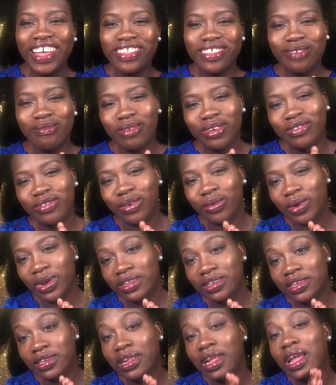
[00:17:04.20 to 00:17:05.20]
so much for
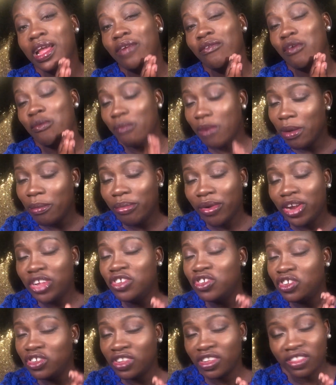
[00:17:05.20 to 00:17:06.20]
watching. Remember,
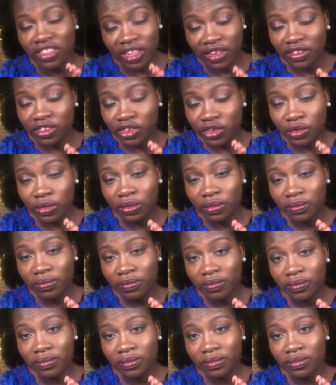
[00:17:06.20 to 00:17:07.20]
Jesus loves you.
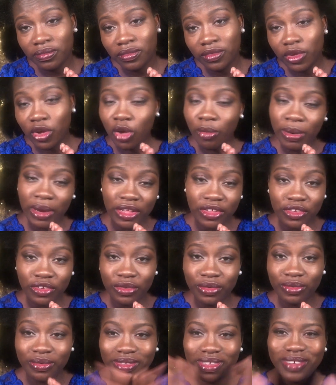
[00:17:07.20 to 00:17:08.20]
God bless you.
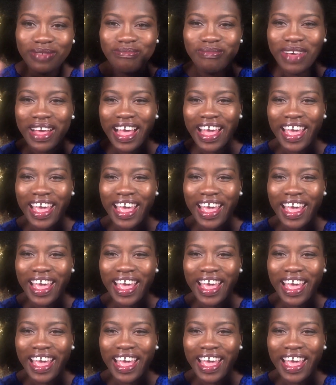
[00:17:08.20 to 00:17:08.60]
Bye.